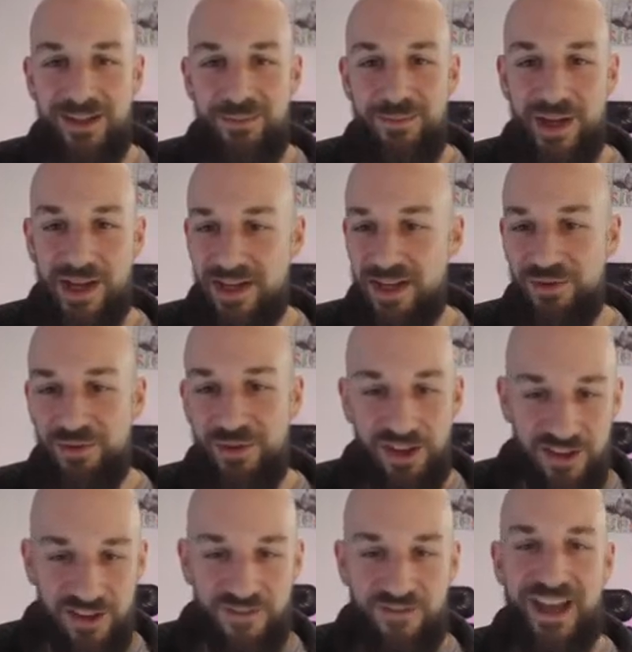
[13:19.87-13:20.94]
but it really
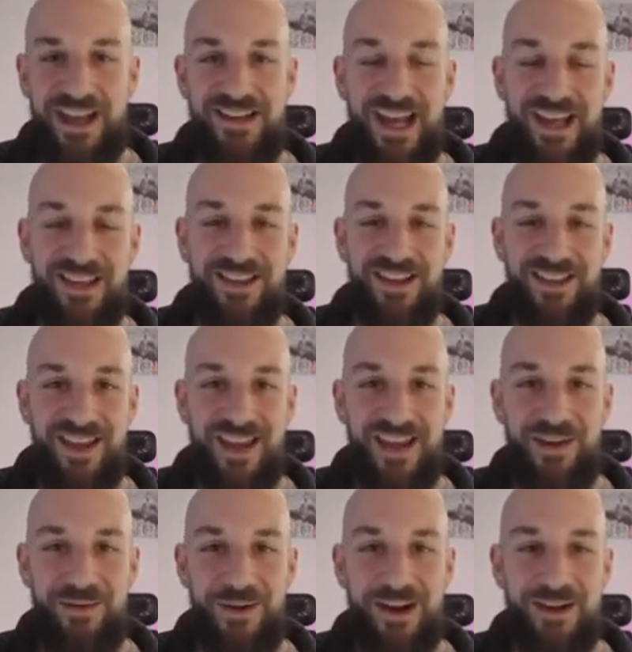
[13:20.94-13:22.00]
is a fantastic thing.
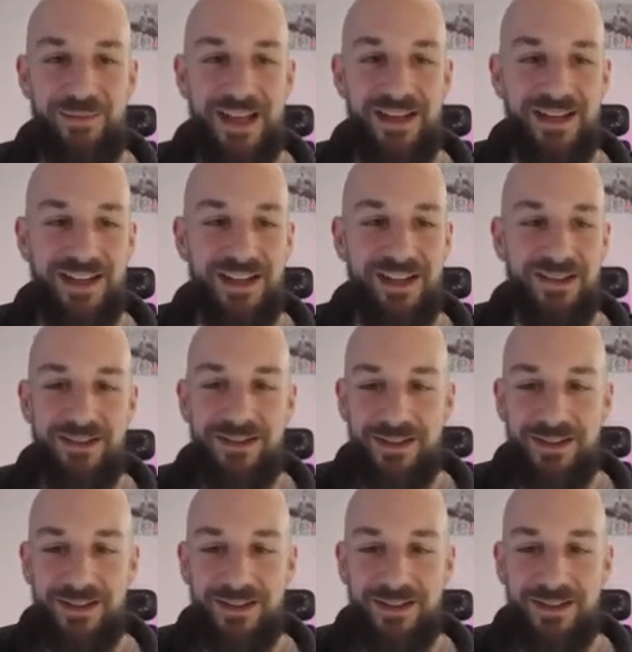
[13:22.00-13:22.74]
I recommend it.